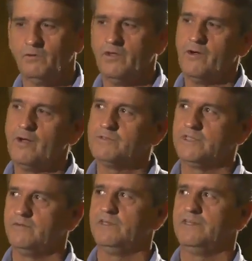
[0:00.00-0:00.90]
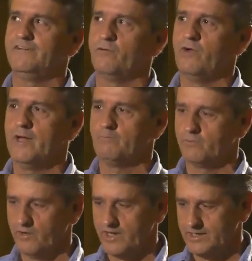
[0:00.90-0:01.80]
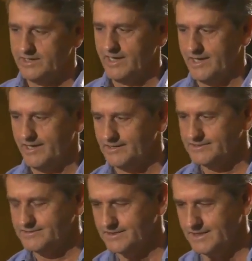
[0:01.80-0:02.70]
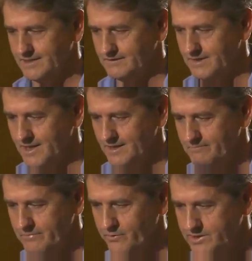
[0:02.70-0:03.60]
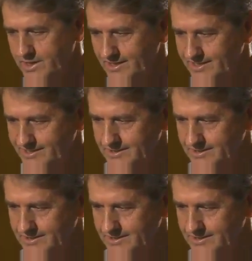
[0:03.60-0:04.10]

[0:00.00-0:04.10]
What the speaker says: there I was living in a drab gray house in Perry County,